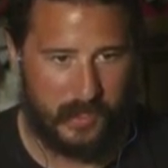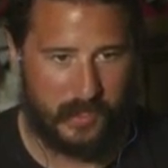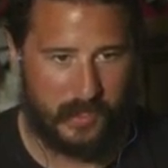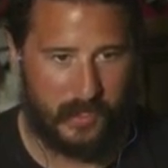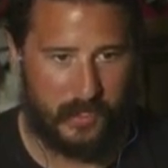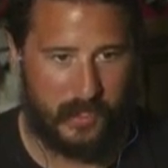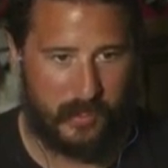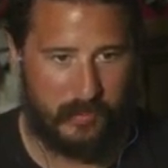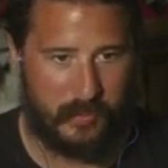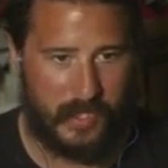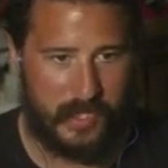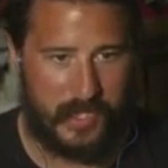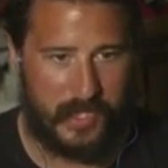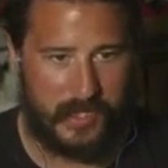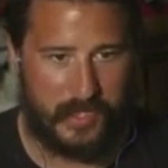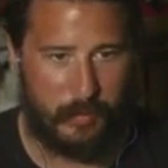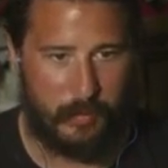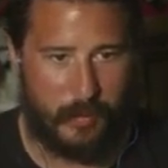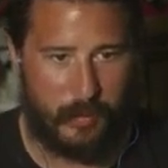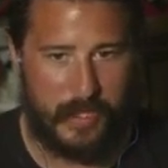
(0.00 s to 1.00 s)
All right, I
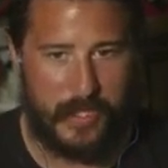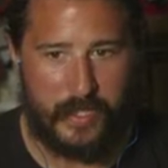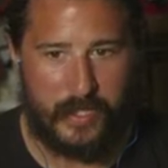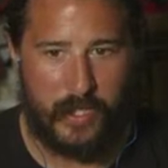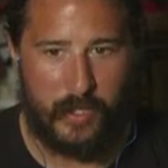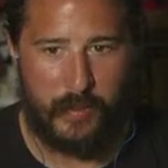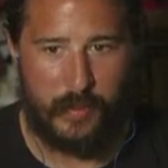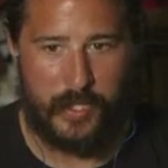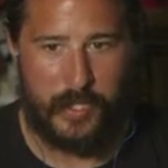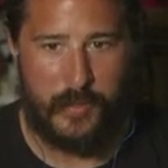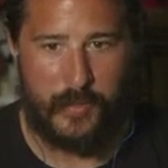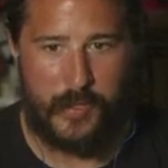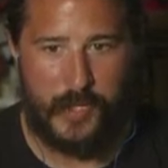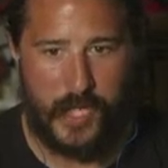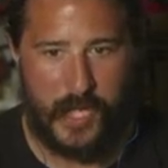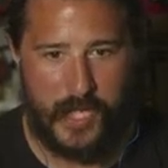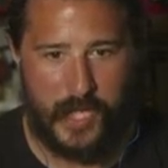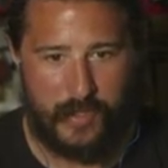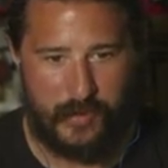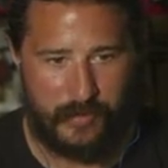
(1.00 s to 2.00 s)
think we're ready to go with Hugh
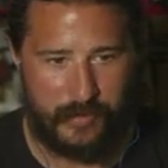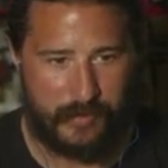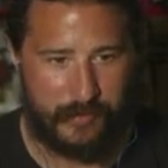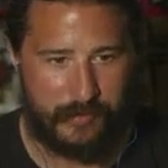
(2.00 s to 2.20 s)
Jazz.